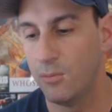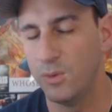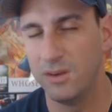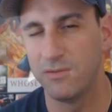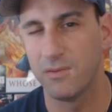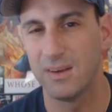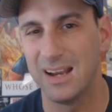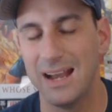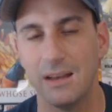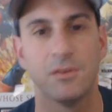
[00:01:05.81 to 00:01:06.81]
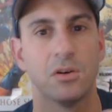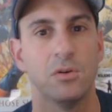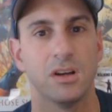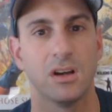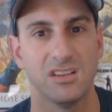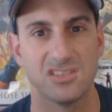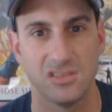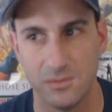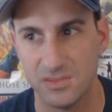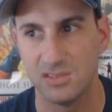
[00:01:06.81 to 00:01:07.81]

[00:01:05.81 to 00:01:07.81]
we've kind of grown accustomed